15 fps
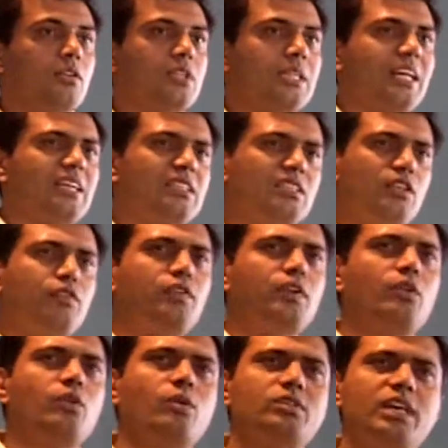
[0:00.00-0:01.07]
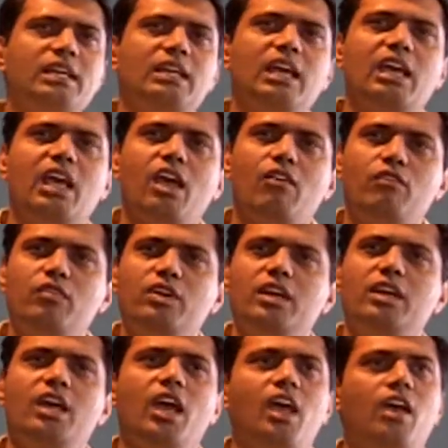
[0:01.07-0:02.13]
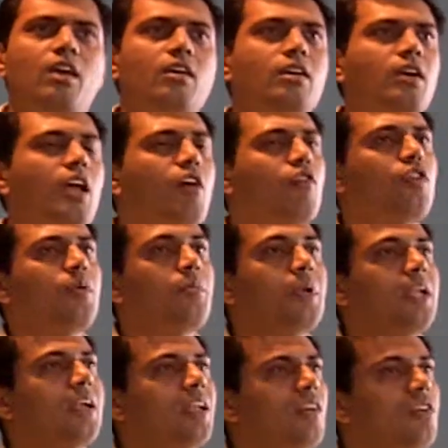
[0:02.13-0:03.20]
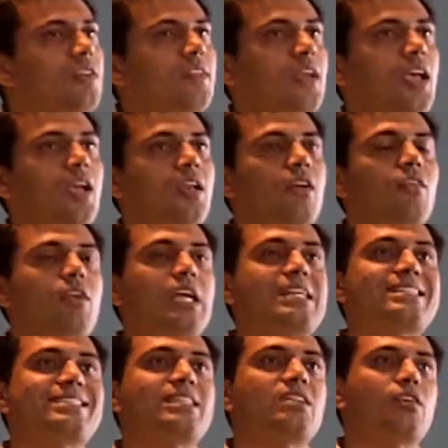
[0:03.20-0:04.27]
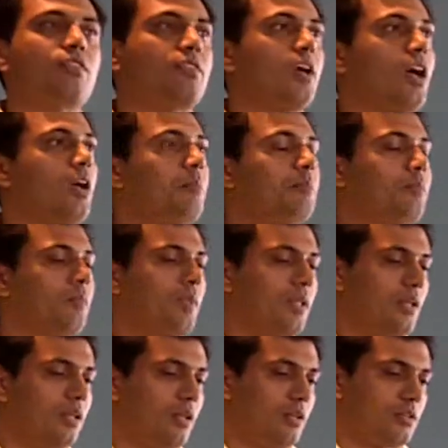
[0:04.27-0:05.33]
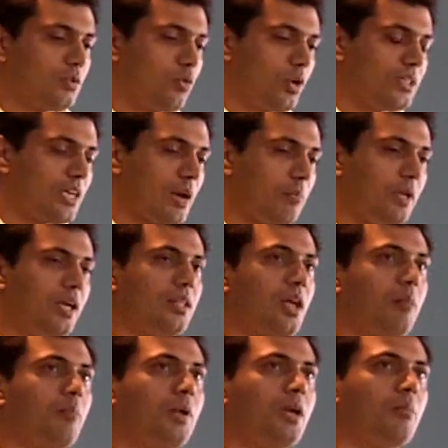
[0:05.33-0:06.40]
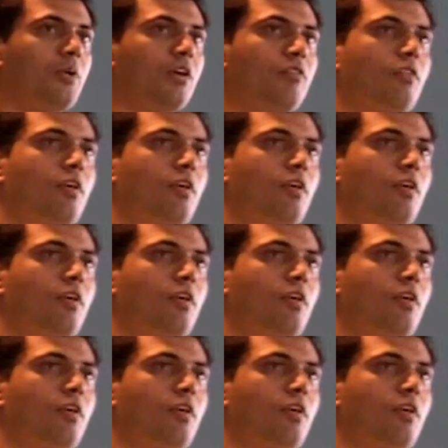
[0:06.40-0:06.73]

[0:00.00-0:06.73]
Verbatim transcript: So there's different roles I take every day, every minute, every second, every instant of time. So what's happening is I'm becoming a